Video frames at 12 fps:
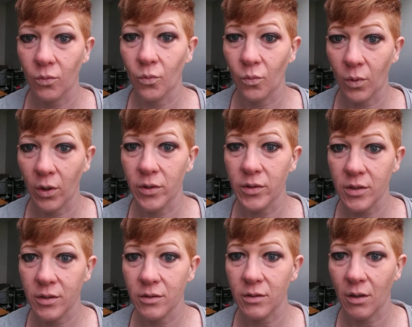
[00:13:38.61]

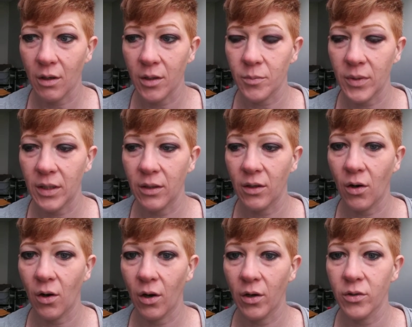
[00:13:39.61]
worked on me
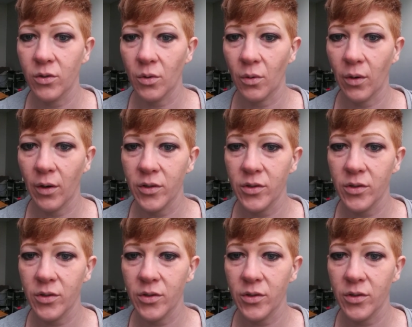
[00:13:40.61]
hardcore.